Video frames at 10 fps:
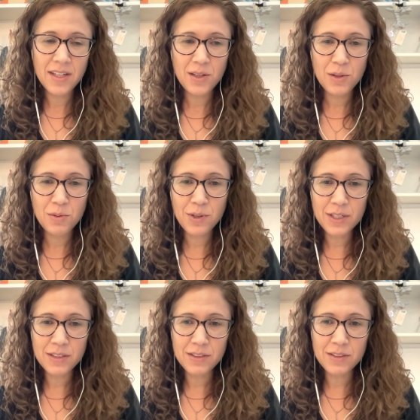
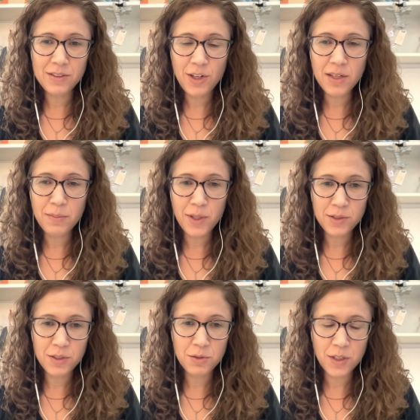we're talking
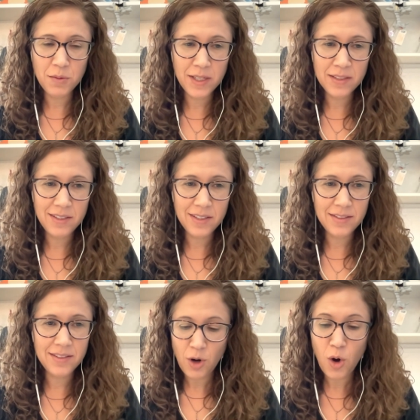about a treatment
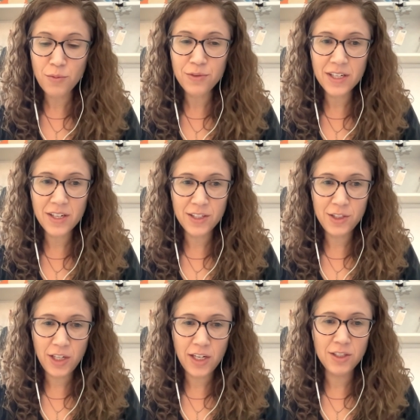that's hopefully going
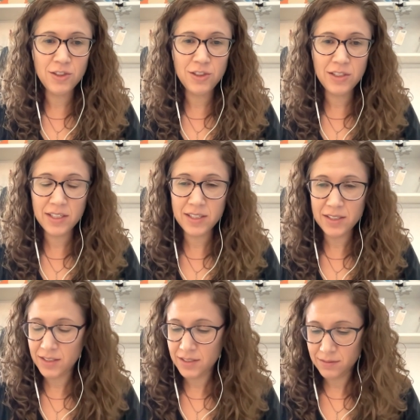to change
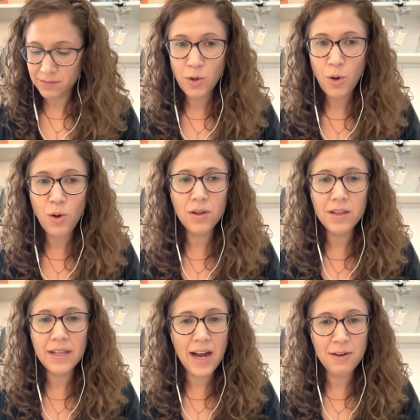the
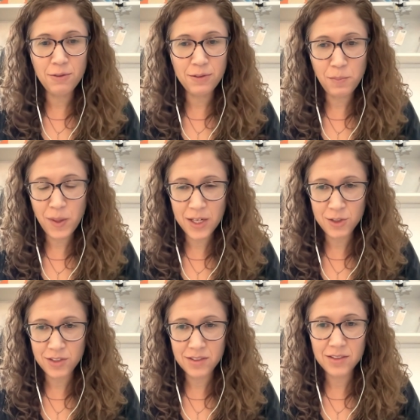whole life of the
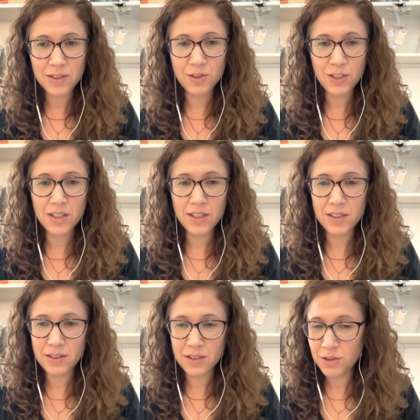patients. going
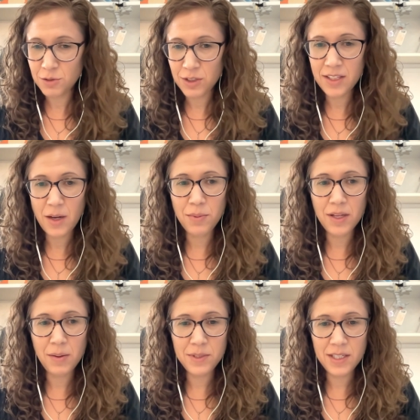to treat the
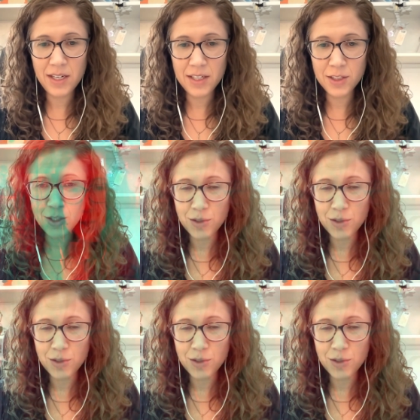epilepsy and cure